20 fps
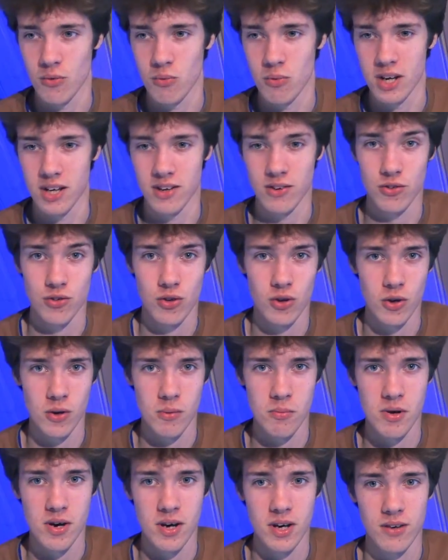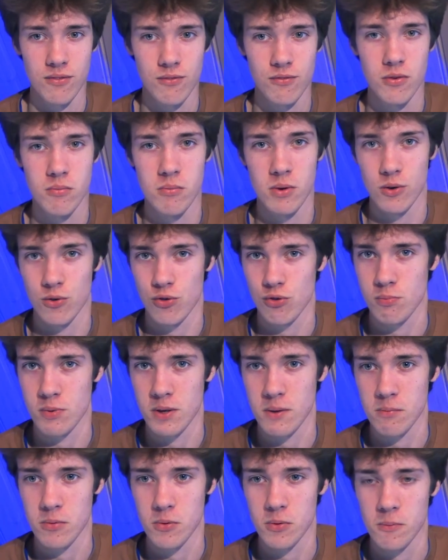a wind turbine for most
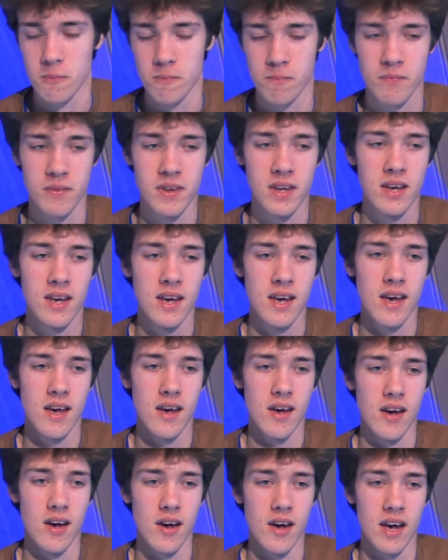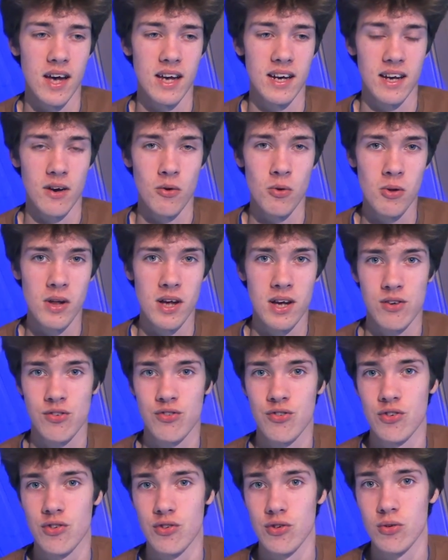people. Uh, and it all
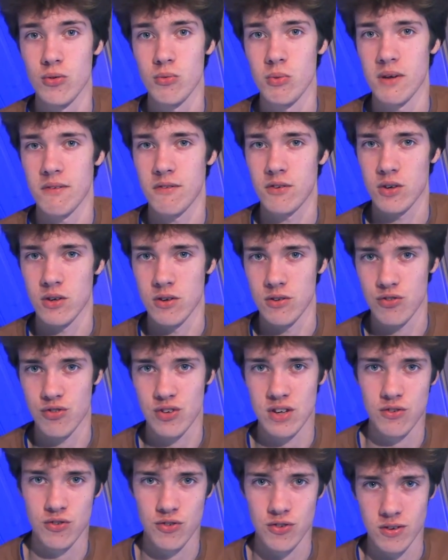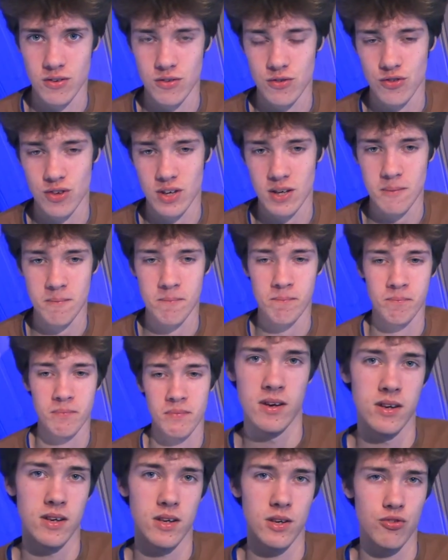has to do with consistency.
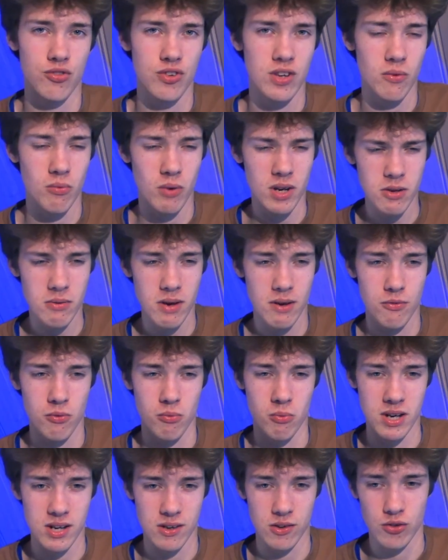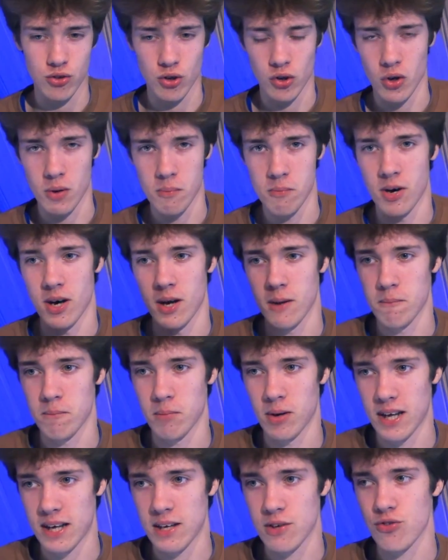You see, when you have a wind turbine
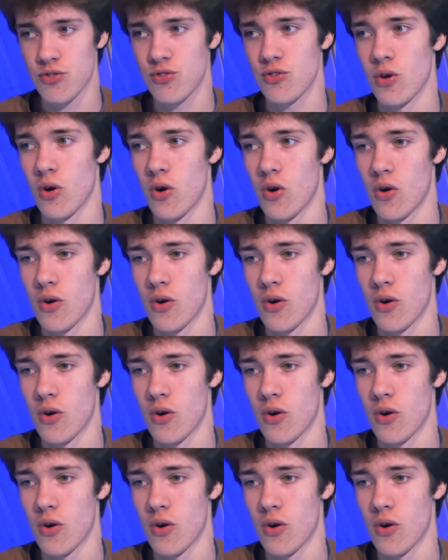placed